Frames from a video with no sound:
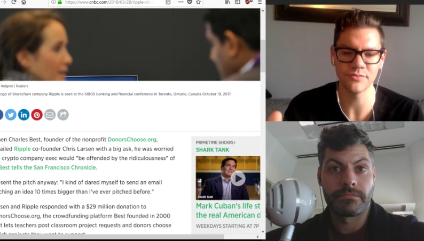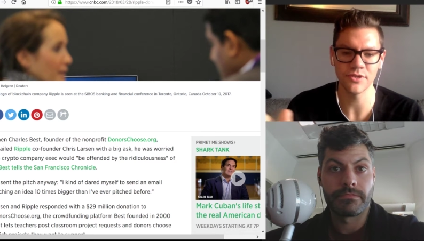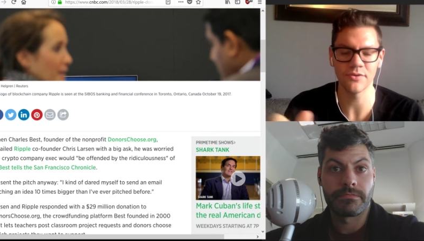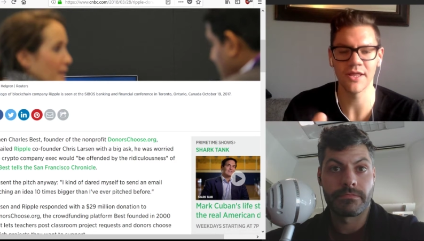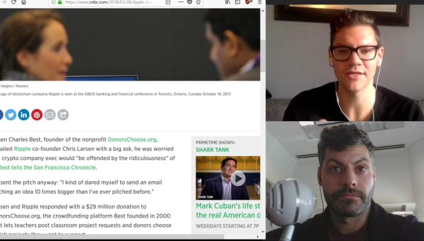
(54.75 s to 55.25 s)

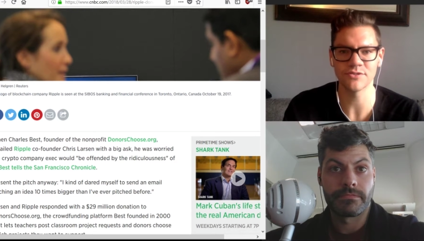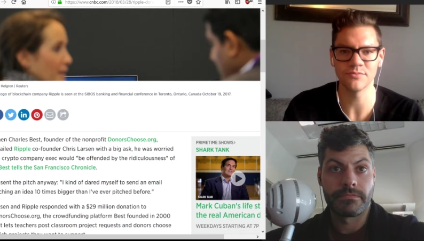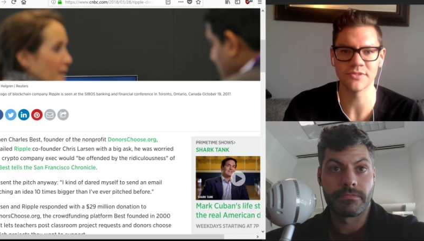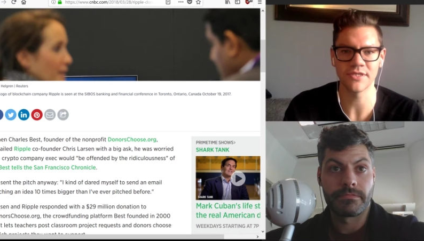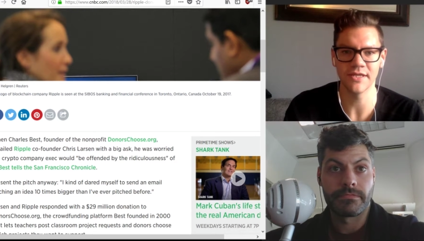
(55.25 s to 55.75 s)
Speaker 1: So
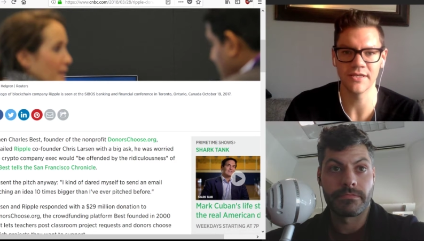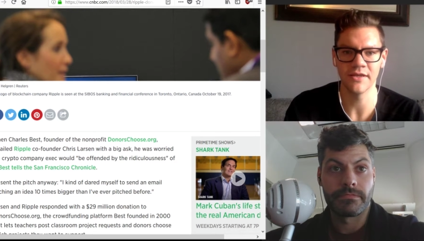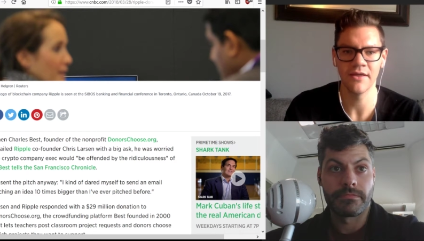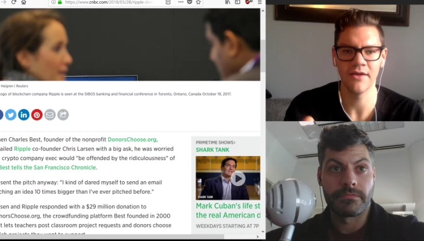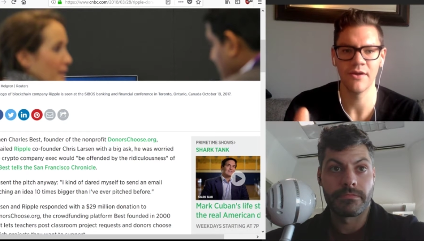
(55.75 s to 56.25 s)
classrooms
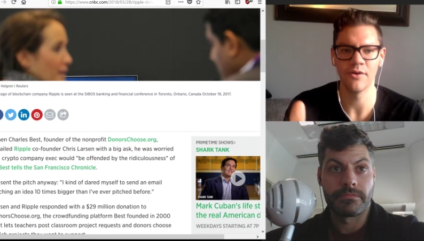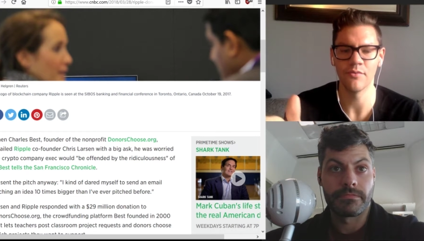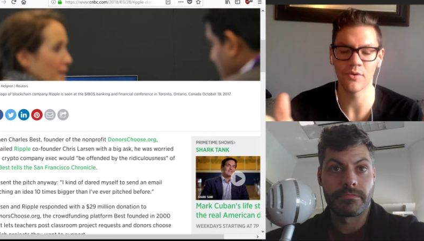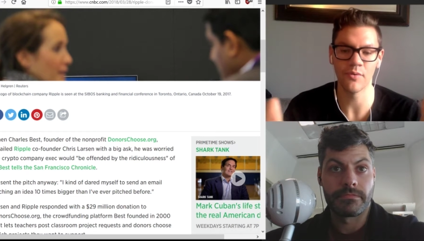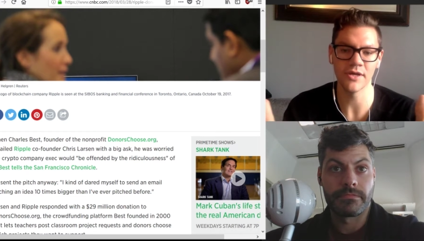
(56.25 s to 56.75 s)
can
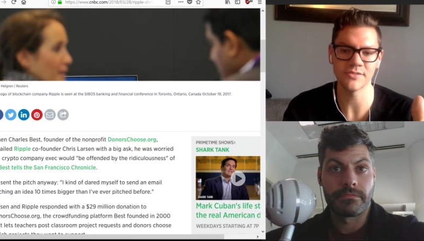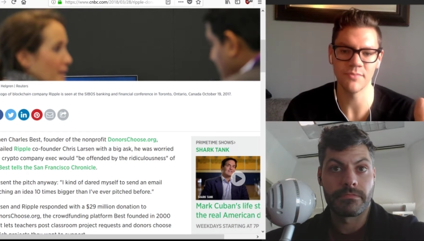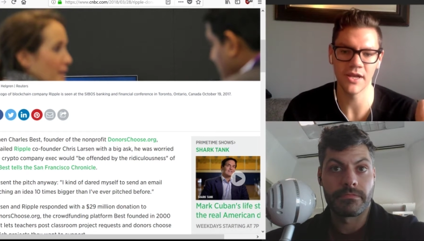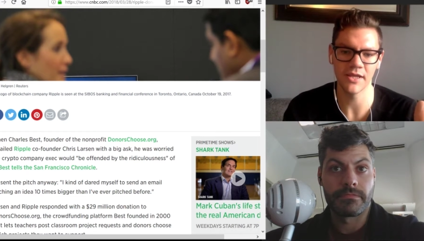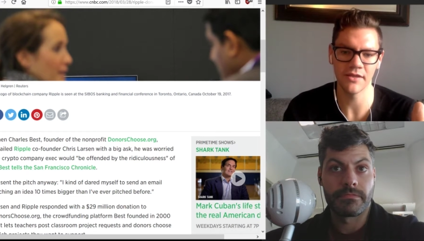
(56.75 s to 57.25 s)
request
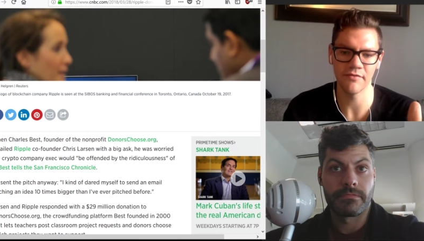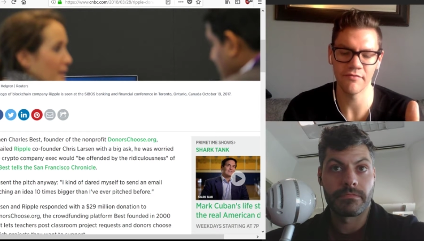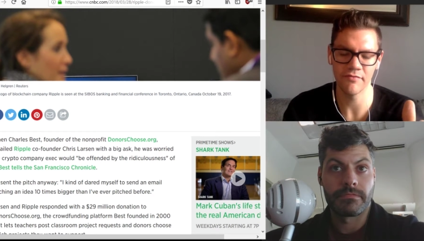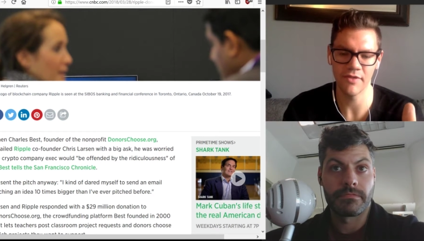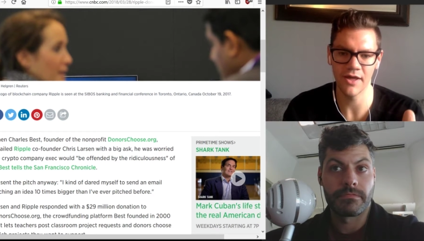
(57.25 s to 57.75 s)
money
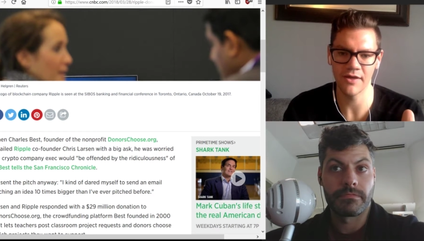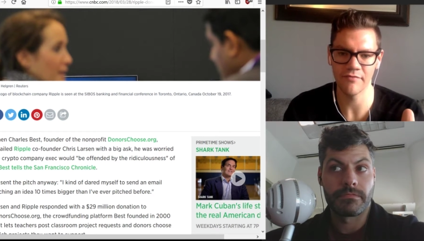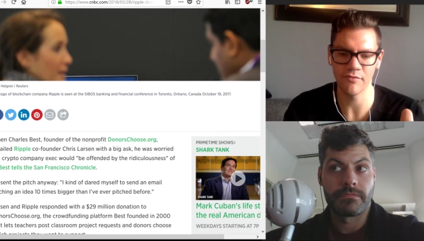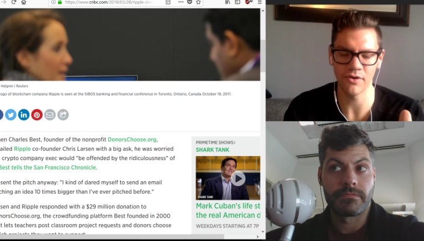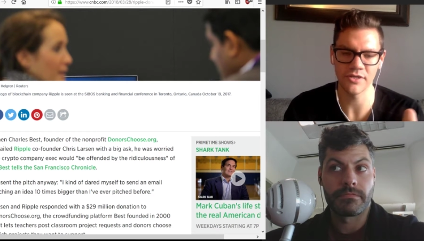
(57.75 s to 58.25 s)

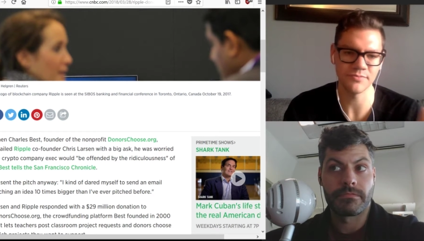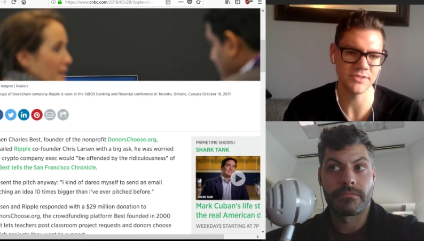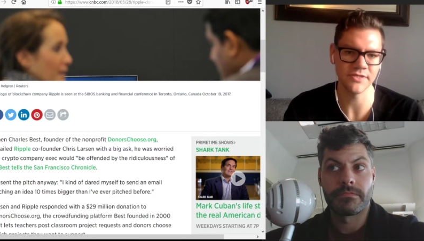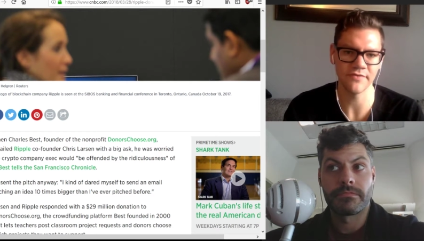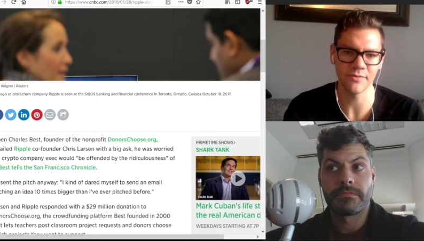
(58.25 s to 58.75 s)
for a
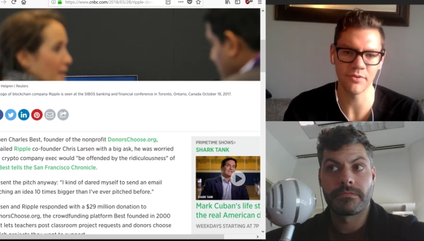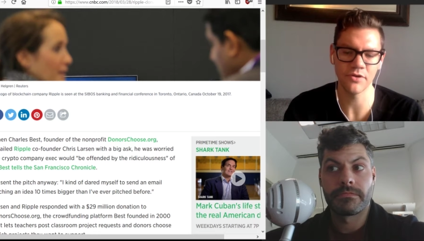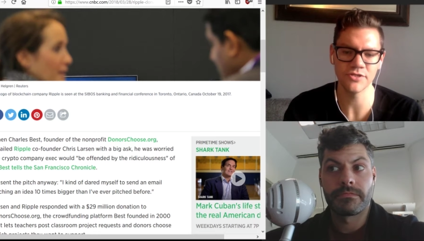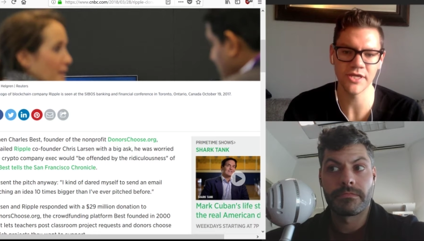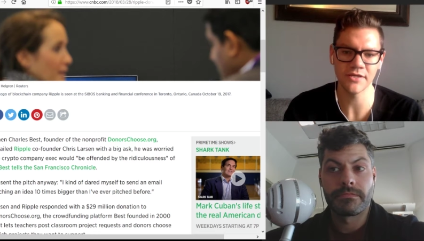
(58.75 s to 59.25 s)
specific
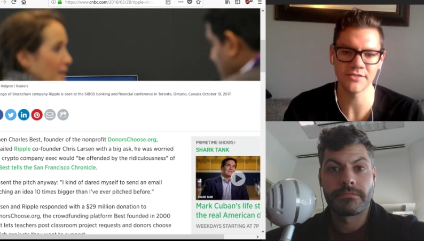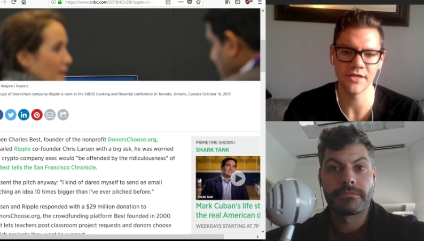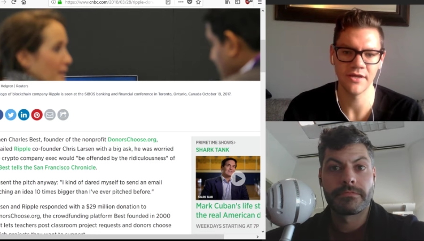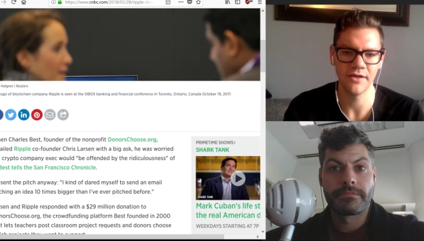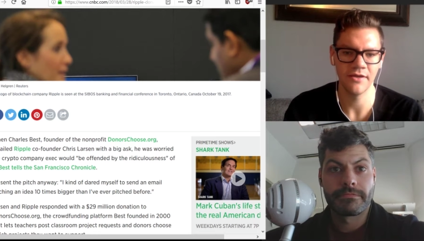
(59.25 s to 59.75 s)
project,
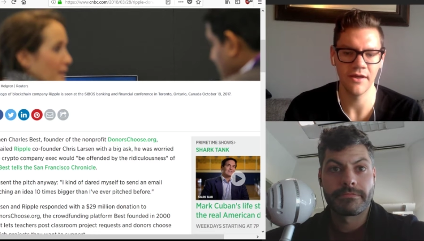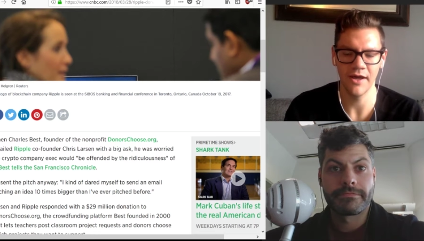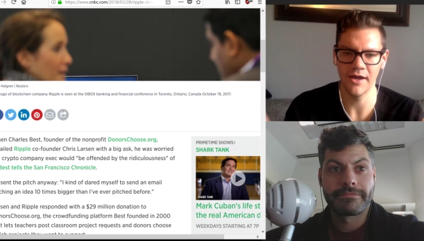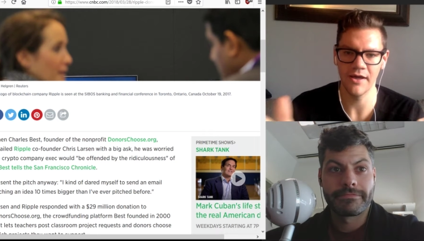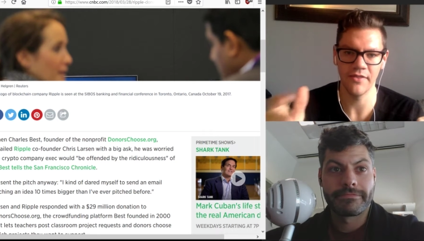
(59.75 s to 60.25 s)

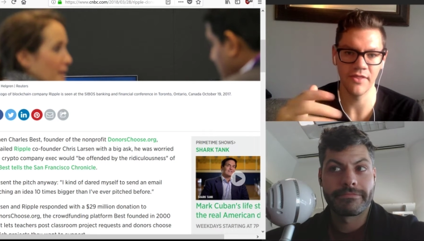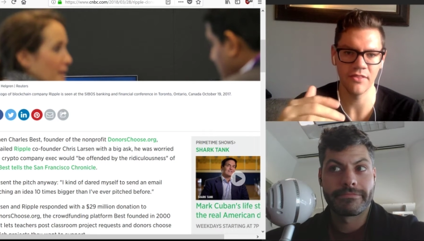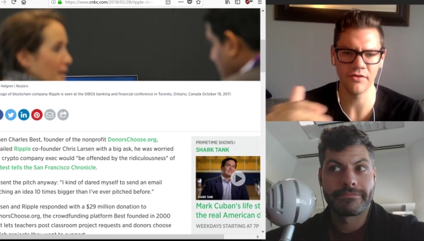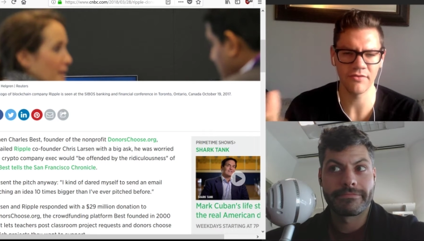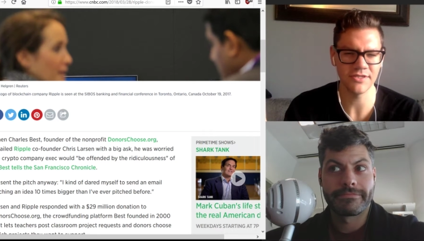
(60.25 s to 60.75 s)
and they
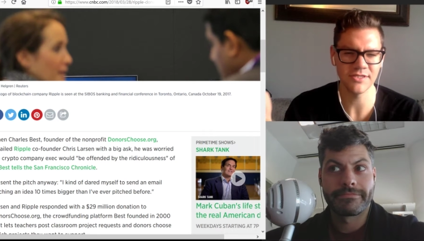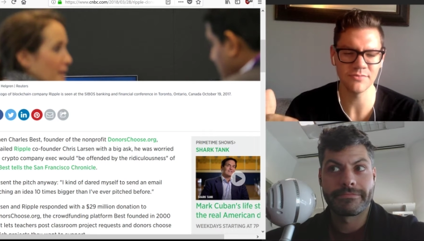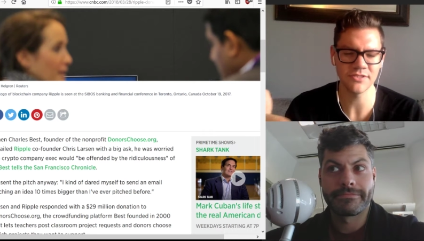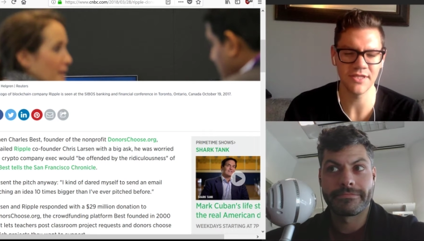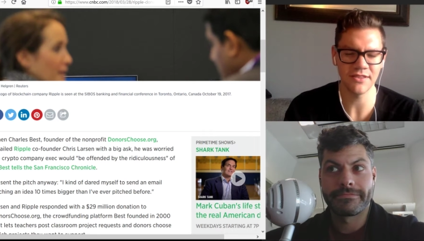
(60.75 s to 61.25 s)
look. It
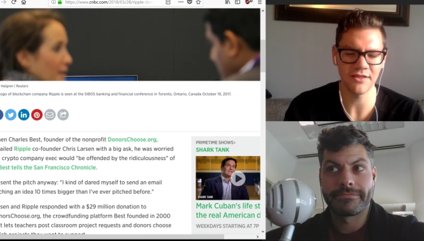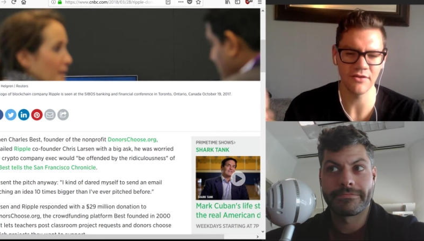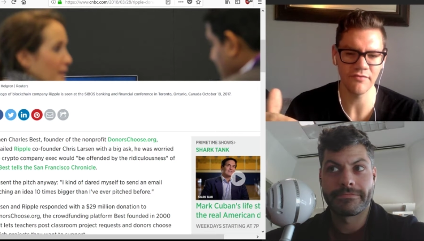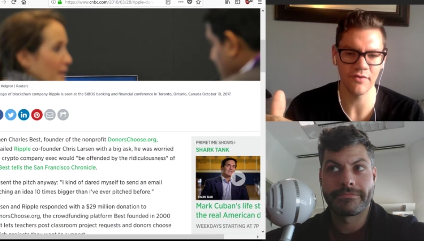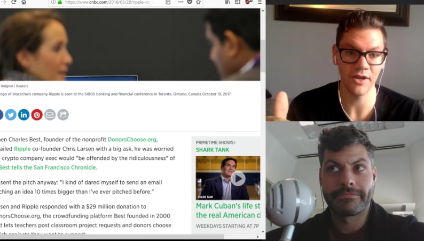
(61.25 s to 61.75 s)
seems that they
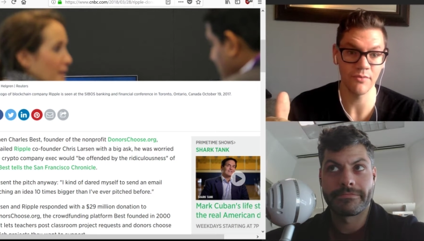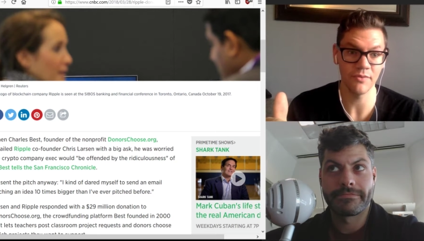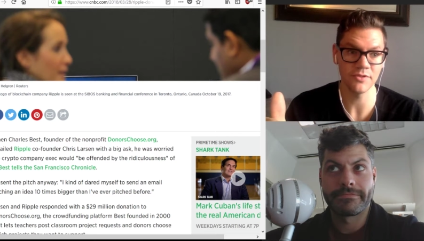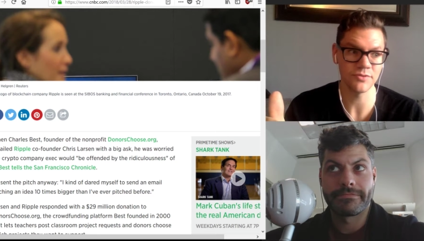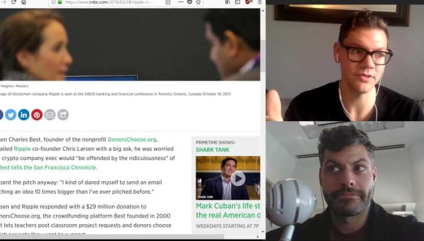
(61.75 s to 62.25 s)
look for anywhere
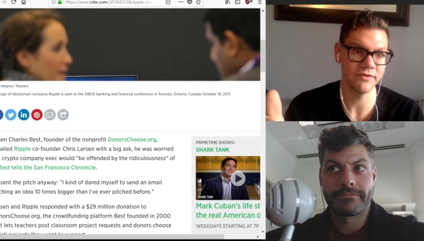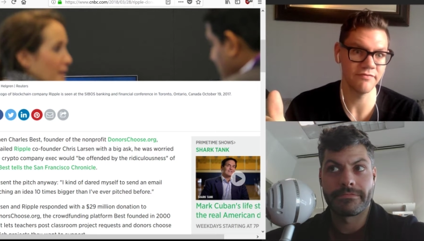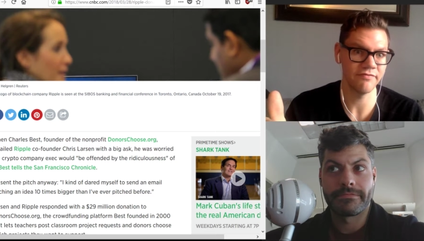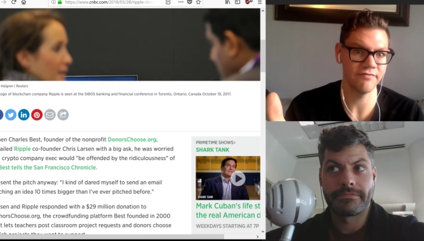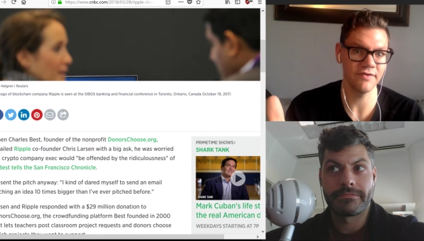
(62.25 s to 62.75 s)
between
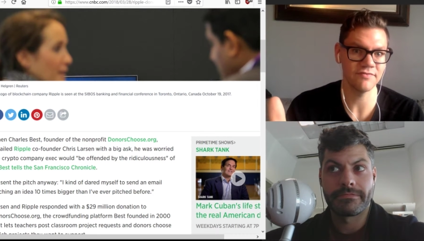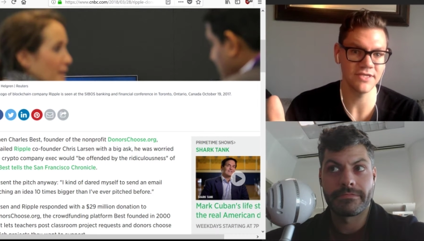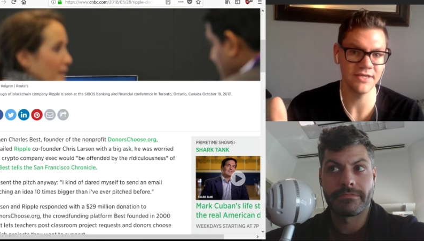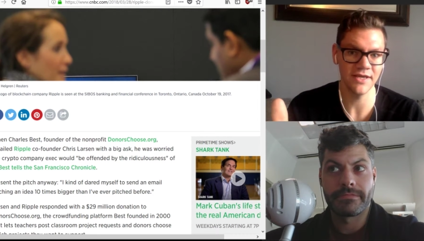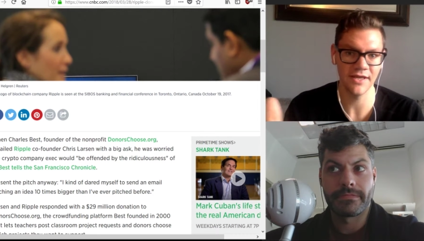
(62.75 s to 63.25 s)

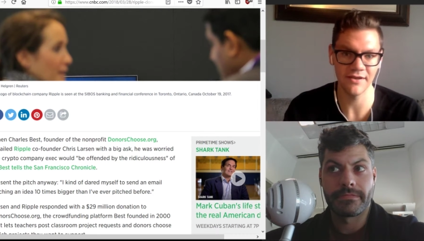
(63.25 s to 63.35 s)
$50 and